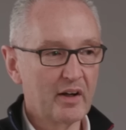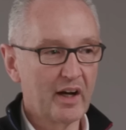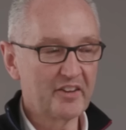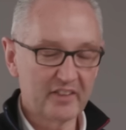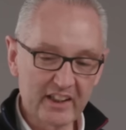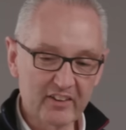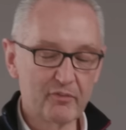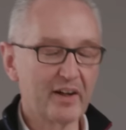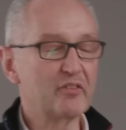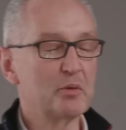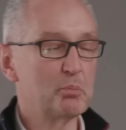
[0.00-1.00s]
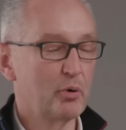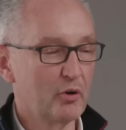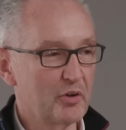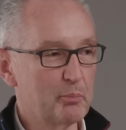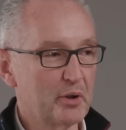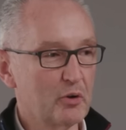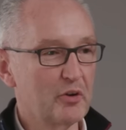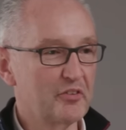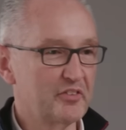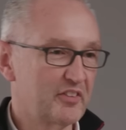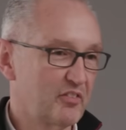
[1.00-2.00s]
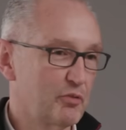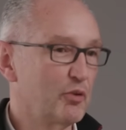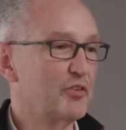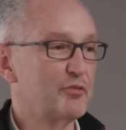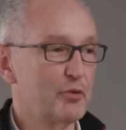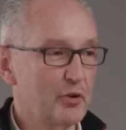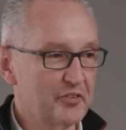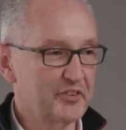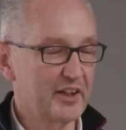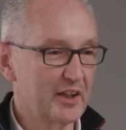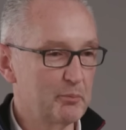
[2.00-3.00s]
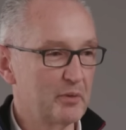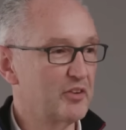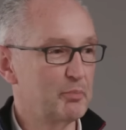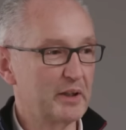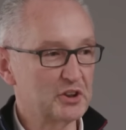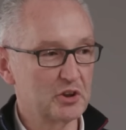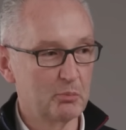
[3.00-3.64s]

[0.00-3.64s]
I think it's very important because it's for the first time a special